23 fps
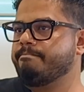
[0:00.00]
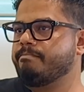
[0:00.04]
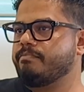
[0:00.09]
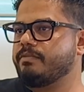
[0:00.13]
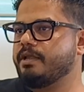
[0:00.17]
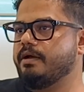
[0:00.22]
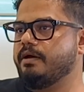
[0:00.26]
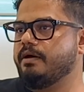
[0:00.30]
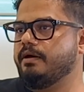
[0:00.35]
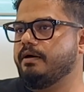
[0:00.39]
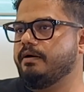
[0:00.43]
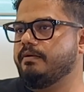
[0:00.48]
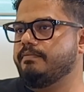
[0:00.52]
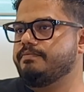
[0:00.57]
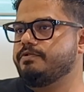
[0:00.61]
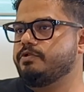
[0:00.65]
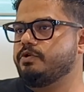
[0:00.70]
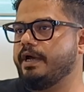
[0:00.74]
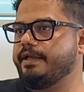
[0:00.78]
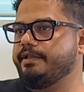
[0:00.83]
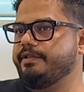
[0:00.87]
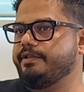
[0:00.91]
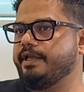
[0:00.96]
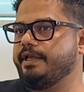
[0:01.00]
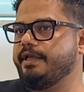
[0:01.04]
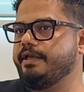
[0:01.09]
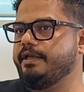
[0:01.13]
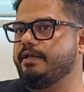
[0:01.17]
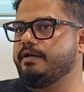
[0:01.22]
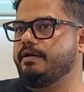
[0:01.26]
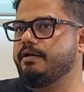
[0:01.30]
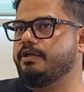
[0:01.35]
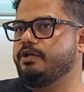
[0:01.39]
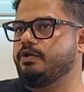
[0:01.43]
So I
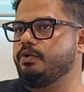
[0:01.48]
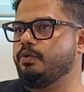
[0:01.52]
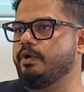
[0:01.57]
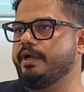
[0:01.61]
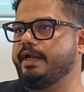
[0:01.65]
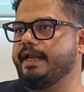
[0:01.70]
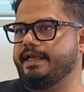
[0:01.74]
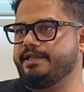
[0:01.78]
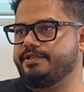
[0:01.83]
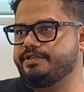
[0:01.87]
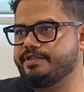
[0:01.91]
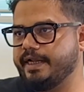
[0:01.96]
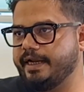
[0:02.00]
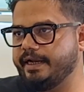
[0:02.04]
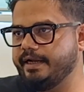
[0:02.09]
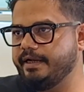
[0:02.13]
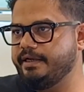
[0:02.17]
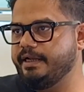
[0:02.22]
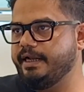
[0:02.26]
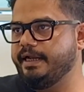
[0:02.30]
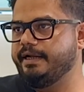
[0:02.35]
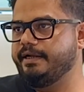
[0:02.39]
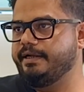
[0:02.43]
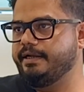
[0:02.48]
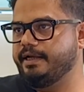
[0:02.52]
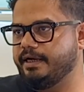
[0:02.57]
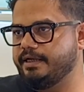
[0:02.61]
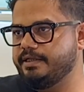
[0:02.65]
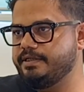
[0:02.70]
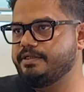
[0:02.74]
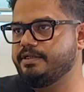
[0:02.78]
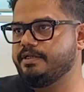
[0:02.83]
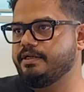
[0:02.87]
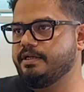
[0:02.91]
think to an extent it
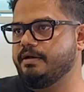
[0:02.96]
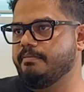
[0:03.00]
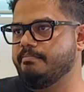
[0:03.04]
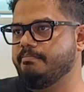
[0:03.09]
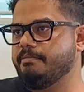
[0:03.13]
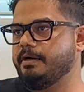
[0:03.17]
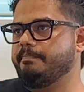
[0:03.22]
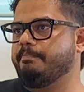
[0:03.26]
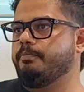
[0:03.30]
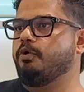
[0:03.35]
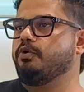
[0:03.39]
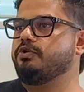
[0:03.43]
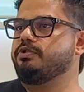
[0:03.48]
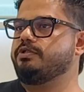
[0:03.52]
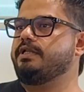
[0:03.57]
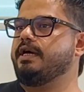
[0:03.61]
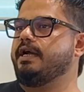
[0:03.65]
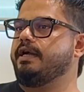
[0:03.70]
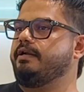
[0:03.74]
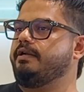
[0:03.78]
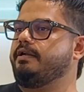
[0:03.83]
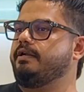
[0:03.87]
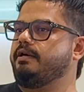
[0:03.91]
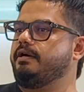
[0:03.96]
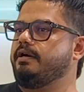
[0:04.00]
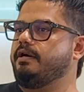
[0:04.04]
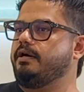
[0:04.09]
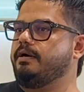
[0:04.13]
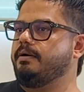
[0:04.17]
does. But post that,